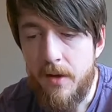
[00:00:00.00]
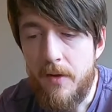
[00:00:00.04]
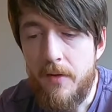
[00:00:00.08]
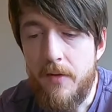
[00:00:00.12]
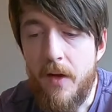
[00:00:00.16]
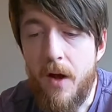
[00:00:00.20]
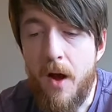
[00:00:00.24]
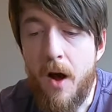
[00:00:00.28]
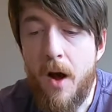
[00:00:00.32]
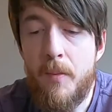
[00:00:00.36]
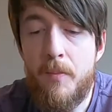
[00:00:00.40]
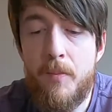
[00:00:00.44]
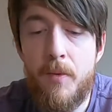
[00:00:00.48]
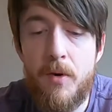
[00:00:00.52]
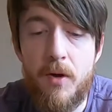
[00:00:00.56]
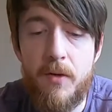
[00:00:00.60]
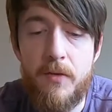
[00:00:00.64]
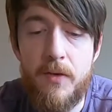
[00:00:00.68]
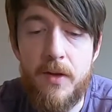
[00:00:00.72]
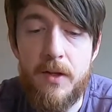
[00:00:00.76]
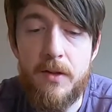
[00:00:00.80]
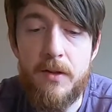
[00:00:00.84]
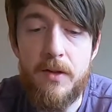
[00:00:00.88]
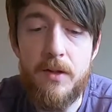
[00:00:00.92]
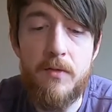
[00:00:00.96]
The upper on
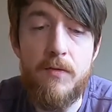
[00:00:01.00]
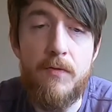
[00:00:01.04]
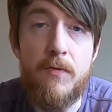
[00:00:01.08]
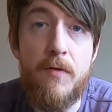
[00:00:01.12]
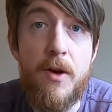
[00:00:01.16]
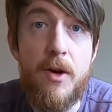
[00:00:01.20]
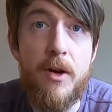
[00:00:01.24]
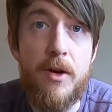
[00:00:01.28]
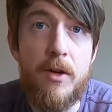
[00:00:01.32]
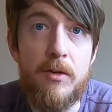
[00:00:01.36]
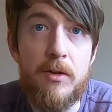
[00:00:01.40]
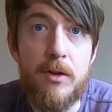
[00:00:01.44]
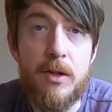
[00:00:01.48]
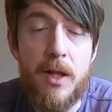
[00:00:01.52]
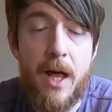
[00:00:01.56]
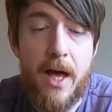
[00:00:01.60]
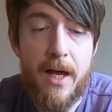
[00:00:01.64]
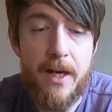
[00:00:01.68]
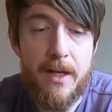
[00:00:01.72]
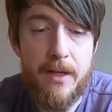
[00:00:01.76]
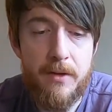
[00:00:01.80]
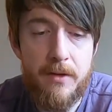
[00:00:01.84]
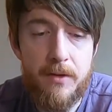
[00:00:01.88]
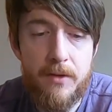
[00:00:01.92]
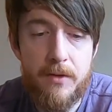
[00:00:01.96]
this is very
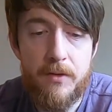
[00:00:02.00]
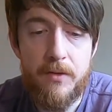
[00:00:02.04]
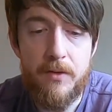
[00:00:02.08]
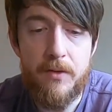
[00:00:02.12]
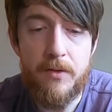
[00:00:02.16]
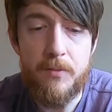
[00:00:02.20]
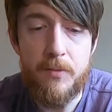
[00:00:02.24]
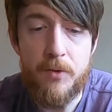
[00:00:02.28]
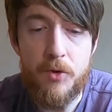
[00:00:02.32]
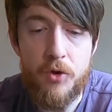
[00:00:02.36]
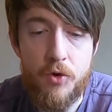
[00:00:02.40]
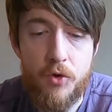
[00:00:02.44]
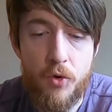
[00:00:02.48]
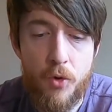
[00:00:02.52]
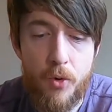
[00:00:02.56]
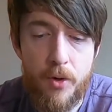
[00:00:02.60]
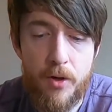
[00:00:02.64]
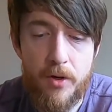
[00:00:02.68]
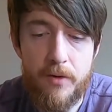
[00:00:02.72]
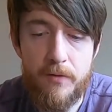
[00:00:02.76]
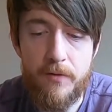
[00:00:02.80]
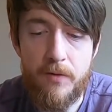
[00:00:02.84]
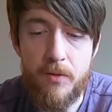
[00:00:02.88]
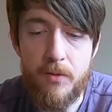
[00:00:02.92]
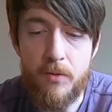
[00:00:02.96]
light. The
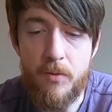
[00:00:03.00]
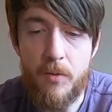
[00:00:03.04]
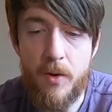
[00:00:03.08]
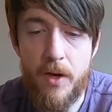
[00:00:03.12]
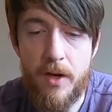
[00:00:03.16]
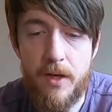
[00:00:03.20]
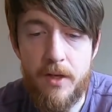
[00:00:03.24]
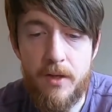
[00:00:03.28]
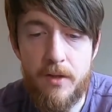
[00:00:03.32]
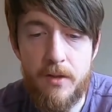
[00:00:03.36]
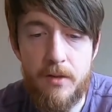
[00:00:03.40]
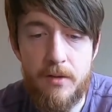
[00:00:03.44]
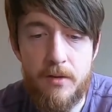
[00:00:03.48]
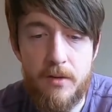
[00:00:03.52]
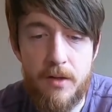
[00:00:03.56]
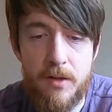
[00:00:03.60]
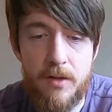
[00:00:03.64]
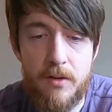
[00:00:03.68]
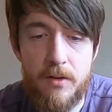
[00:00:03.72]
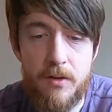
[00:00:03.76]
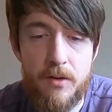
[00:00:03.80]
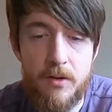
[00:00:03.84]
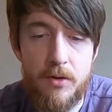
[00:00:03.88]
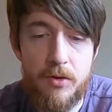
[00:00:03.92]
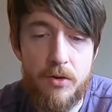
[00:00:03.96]
majority of the weight is
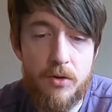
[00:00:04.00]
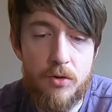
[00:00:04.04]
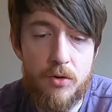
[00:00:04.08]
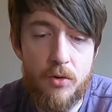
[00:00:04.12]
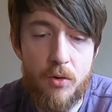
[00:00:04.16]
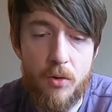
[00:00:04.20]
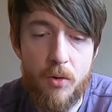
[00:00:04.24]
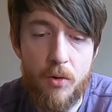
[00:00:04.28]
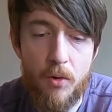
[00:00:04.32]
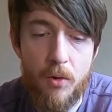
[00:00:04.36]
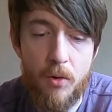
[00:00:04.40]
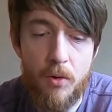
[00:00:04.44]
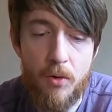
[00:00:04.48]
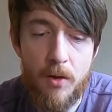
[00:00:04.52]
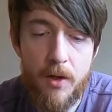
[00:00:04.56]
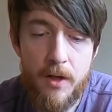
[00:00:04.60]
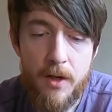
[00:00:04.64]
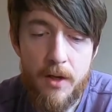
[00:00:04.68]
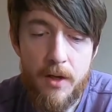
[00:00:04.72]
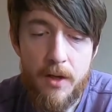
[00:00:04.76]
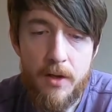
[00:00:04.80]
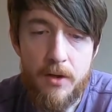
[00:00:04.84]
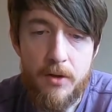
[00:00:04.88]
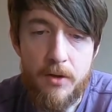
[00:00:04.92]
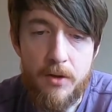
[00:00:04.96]
in the sole.
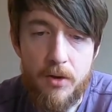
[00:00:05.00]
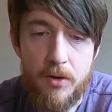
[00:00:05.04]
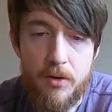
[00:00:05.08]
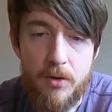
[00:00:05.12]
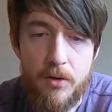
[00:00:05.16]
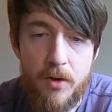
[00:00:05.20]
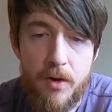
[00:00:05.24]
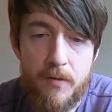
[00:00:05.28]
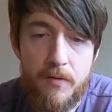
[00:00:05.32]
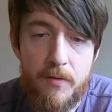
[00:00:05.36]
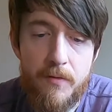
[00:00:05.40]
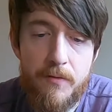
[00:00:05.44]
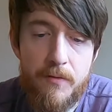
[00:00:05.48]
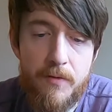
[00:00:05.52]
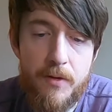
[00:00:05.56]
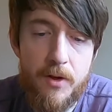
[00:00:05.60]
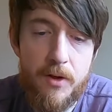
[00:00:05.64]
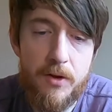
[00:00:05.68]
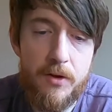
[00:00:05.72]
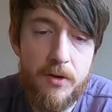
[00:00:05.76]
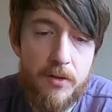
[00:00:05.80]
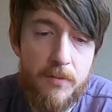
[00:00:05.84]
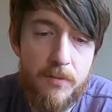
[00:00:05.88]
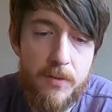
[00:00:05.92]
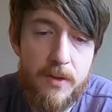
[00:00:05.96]
So you have a
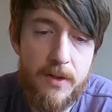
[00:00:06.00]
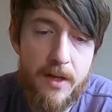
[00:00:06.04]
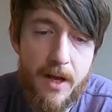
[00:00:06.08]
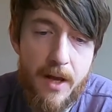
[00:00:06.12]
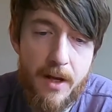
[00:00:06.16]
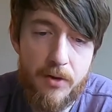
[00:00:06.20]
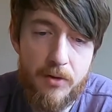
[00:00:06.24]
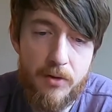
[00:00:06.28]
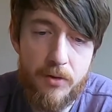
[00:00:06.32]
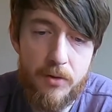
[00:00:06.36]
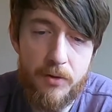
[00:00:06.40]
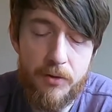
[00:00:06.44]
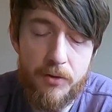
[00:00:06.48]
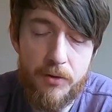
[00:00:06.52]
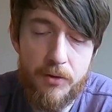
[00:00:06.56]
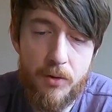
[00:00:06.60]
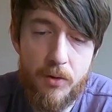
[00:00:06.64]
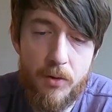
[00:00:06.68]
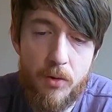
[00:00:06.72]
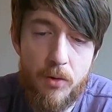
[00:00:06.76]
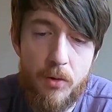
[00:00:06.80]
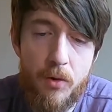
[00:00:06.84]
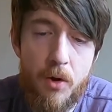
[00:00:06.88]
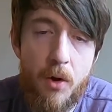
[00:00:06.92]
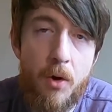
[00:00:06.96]
very substantial
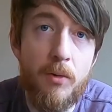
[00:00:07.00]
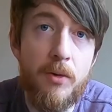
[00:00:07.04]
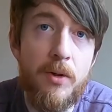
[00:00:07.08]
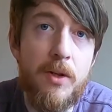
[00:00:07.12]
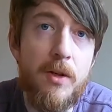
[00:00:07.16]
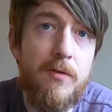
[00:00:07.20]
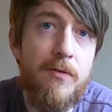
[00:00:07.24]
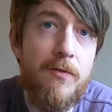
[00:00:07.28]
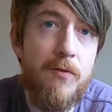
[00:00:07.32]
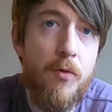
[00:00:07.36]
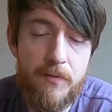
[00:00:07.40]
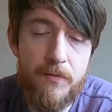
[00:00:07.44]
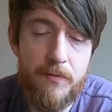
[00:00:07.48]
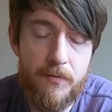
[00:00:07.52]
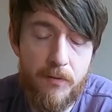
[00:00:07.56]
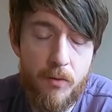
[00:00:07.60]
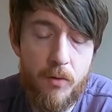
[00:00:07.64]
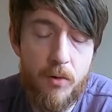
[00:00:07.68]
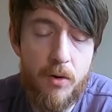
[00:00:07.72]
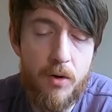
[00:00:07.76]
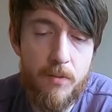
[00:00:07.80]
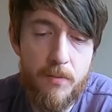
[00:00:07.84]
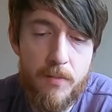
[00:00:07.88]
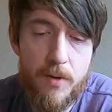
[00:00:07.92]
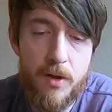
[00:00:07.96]
sole, only a
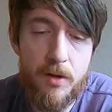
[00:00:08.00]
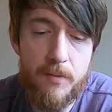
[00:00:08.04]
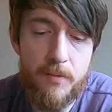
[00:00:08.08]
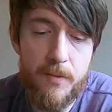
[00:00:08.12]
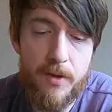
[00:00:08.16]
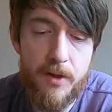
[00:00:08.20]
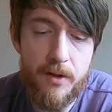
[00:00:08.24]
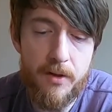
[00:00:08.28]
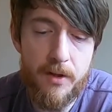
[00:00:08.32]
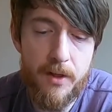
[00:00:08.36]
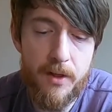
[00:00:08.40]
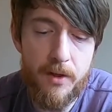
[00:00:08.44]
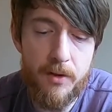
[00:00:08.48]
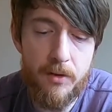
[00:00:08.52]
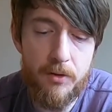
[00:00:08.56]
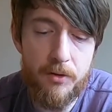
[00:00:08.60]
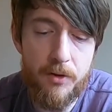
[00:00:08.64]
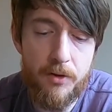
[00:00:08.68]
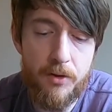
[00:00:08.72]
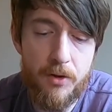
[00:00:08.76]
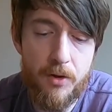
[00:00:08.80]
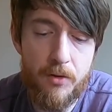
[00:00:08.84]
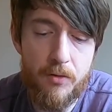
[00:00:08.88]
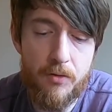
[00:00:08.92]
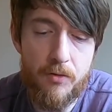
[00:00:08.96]
4 millimeter heel to
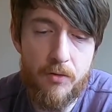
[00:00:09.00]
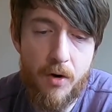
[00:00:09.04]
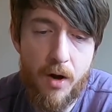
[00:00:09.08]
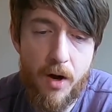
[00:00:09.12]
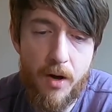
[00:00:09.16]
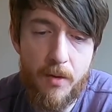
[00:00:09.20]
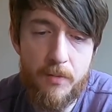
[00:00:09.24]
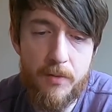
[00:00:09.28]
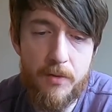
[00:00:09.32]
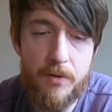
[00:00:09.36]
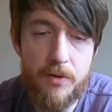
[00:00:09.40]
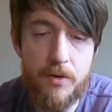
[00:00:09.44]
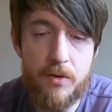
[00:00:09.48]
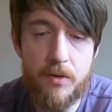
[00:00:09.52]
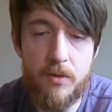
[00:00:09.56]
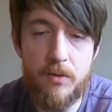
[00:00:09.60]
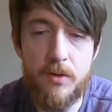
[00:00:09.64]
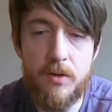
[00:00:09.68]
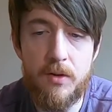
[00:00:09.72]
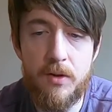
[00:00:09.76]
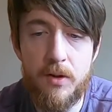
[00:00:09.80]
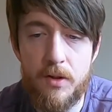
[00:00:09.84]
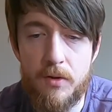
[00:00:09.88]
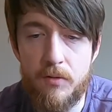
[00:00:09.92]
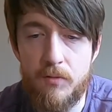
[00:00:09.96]
toe drop. So
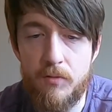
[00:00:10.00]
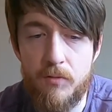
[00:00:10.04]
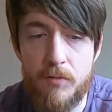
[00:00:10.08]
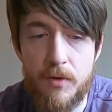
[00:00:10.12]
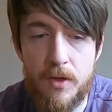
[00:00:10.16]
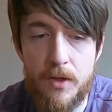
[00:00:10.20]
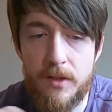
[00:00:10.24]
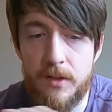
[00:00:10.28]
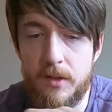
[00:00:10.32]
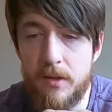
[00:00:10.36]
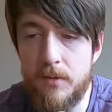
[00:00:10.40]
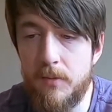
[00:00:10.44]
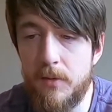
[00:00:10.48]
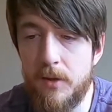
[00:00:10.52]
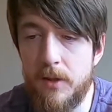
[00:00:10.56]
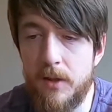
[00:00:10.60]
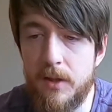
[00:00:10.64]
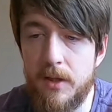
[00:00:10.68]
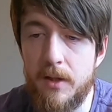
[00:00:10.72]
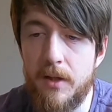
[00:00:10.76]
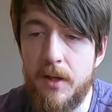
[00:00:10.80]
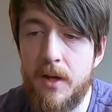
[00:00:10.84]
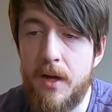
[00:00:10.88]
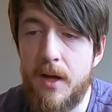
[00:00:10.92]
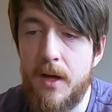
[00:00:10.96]
it's
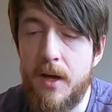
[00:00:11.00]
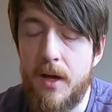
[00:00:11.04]
reasonably